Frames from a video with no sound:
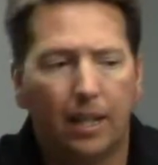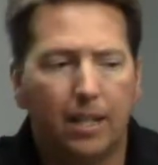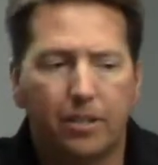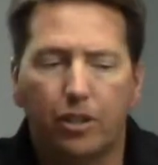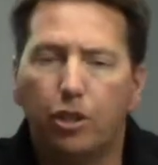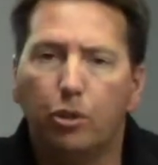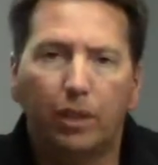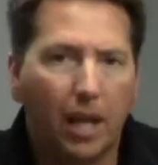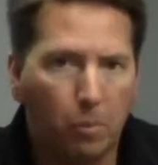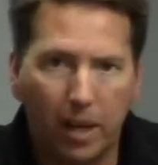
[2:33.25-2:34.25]
Is it new
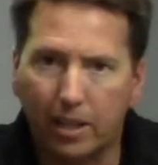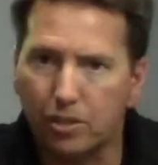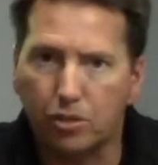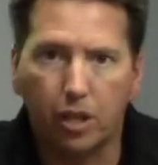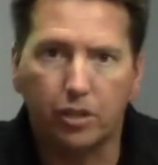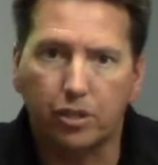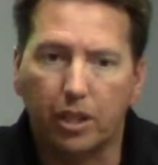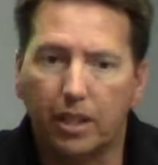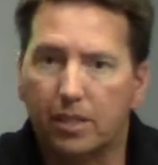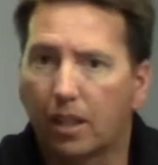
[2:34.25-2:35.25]
lightweight
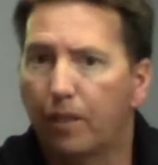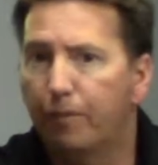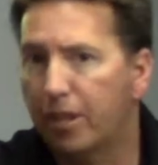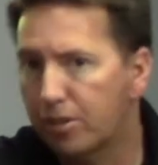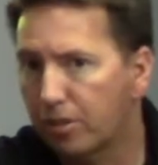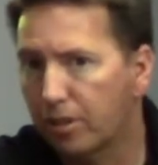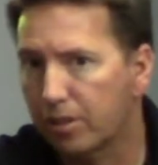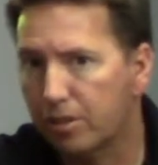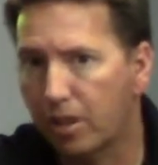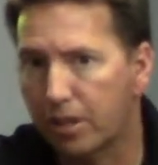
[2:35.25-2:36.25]
construction? Is it conventional
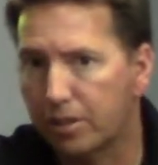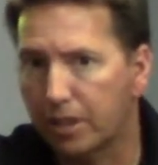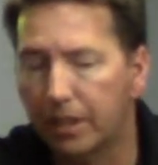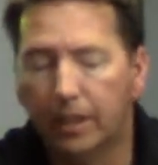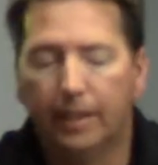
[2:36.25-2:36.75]
construction?